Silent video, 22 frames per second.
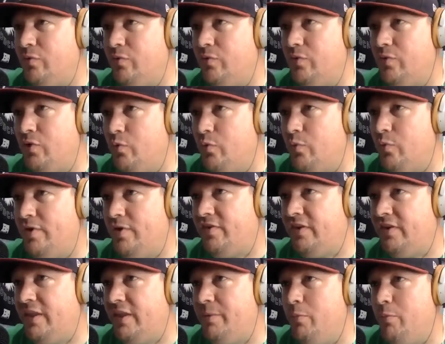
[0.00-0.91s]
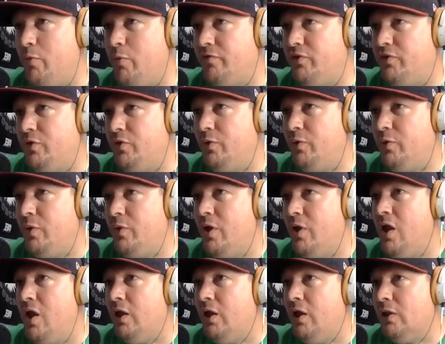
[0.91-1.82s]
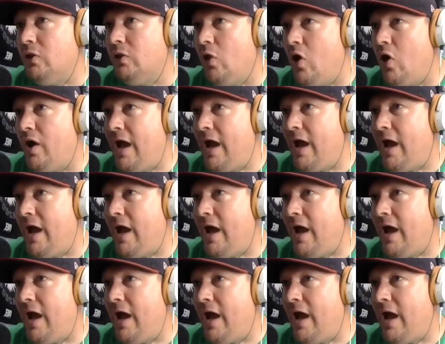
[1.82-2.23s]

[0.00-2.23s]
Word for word: you recently moved to Long